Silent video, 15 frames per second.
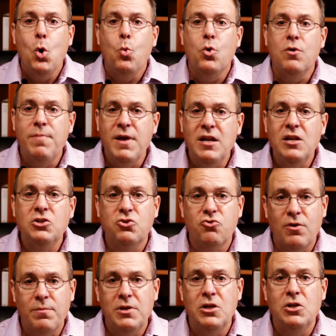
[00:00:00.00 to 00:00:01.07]
would be
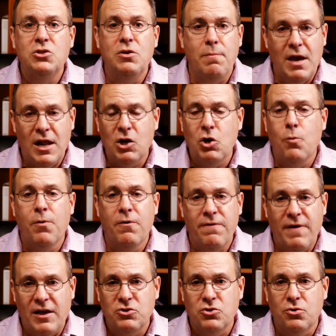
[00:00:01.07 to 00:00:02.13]
distributed to medical
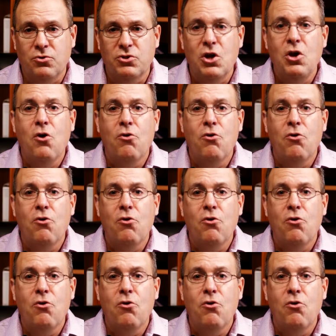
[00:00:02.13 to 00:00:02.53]
professionals